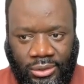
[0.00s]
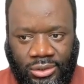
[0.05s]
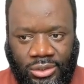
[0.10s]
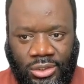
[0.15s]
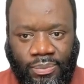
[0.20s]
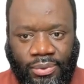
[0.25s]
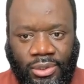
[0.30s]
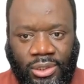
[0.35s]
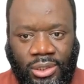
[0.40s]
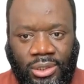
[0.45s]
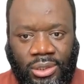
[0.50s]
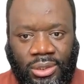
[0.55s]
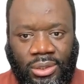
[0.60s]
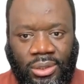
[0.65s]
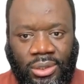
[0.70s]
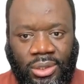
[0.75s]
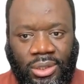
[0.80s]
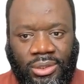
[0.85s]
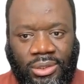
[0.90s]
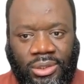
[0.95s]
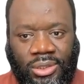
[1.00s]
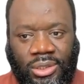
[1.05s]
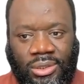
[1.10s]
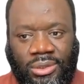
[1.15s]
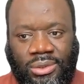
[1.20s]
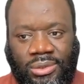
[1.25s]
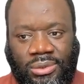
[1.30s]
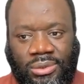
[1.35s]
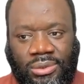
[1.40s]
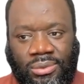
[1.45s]
typically
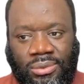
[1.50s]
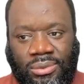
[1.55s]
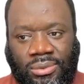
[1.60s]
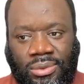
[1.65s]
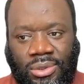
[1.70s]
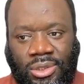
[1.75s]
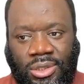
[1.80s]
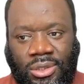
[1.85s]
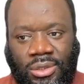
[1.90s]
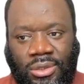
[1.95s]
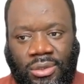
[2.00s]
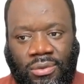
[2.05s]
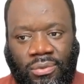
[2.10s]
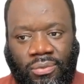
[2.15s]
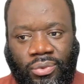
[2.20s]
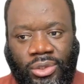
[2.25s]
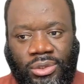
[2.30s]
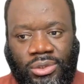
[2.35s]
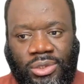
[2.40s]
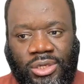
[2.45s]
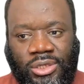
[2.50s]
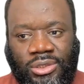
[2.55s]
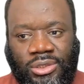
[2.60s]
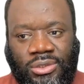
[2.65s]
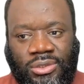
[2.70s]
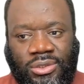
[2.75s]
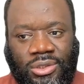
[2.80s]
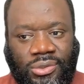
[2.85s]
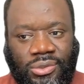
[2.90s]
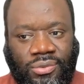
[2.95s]
get with
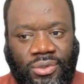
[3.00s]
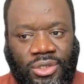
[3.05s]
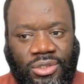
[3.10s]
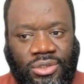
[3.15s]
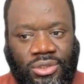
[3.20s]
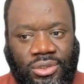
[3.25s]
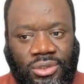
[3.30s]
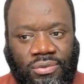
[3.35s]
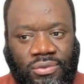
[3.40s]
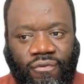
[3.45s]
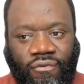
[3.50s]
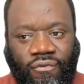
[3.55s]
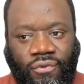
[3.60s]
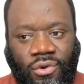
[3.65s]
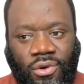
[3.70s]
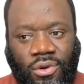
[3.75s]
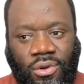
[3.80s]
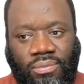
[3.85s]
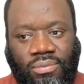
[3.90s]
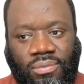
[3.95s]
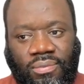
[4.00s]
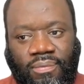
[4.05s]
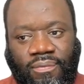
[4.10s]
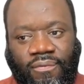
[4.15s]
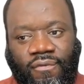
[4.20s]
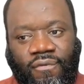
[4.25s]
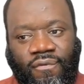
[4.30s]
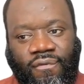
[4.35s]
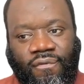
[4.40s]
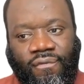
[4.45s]
latencies ranging
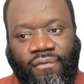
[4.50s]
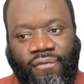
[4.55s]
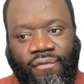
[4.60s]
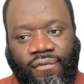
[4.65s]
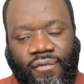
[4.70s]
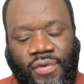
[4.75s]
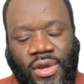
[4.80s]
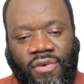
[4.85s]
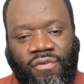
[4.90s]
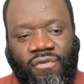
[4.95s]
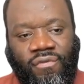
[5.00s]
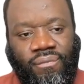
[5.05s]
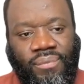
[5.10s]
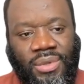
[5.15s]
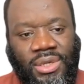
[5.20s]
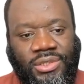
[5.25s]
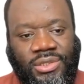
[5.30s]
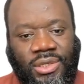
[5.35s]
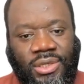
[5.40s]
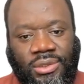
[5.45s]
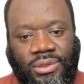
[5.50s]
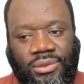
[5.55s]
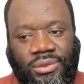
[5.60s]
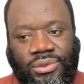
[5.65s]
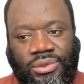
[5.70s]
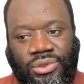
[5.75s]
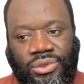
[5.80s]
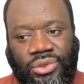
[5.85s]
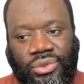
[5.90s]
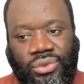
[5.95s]
from 5
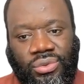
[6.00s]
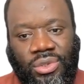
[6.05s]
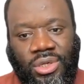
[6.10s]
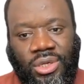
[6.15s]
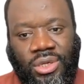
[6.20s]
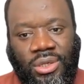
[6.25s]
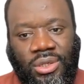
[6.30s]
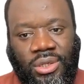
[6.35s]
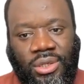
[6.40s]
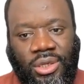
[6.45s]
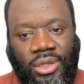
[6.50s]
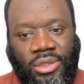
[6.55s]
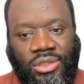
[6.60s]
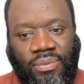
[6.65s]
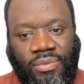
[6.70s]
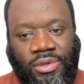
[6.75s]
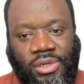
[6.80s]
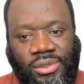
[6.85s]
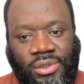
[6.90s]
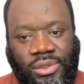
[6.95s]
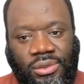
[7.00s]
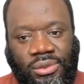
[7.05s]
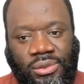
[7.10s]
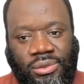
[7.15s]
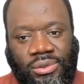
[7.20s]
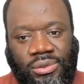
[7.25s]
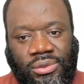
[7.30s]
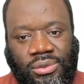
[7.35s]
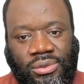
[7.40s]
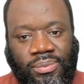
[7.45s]
milliseconds to 80
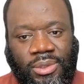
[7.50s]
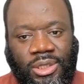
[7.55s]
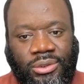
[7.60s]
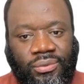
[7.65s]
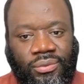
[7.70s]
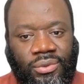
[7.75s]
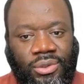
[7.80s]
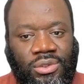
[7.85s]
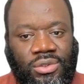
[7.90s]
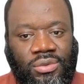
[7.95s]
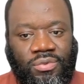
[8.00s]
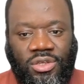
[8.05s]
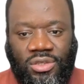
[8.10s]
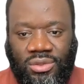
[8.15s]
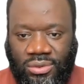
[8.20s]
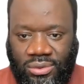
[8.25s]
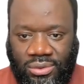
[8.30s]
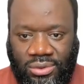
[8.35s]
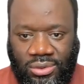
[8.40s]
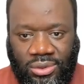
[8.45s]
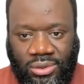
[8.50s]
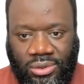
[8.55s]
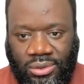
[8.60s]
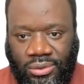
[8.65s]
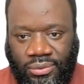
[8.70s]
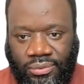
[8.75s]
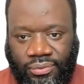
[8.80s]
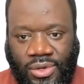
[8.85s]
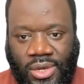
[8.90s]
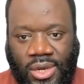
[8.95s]
milliseconds. Smart grids, mixed
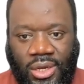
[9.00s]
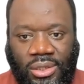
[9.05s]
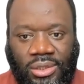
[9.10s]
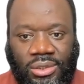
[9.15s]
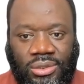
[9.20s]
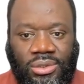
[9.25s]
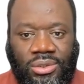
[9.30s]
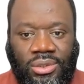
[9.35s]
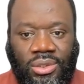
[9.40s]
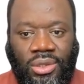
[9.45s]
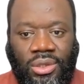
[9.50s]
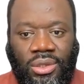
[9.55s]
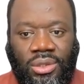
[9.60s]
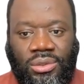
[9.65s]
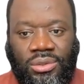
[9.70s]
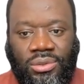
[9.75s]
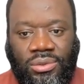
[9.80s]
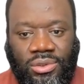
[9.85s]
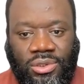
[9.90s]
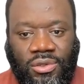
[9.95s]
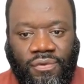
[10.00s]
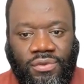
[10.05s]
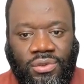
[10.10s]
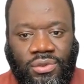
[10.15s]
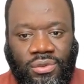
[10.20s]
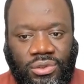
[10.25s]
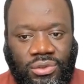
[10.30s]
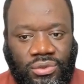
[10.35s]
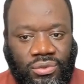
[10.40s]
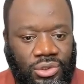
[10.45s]
reality,
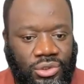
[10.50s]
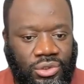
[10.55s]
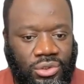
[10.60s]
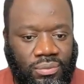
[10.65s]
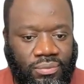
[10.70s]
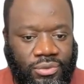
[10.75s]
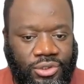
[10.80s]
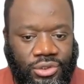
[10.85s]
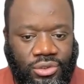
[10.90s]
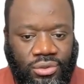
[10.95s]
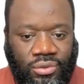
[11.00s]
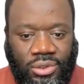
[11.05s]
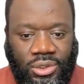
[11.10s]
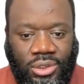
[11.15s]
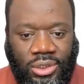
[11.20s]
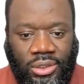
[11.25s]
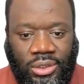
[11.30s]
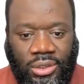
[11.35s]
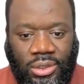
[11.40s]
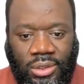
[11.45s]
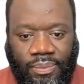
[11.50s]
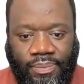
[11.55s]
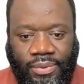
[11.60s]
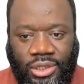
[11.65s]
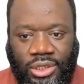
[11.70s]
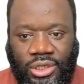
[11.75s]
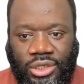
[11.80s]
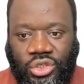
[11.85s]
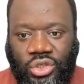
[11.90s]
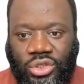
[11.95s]
service orchestration, monitoring
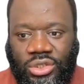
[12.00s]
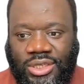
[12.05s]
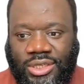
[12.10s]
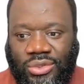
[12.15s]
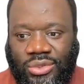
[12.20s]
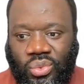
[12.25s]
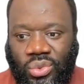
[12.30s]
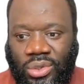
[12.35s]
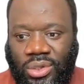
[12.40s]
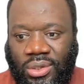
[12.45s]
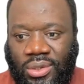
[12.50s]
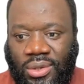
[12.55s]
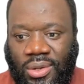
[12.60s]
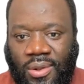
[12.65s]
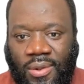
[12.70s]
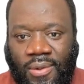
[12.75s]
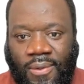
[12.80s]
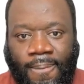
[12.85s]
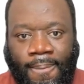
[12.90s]
applications as well.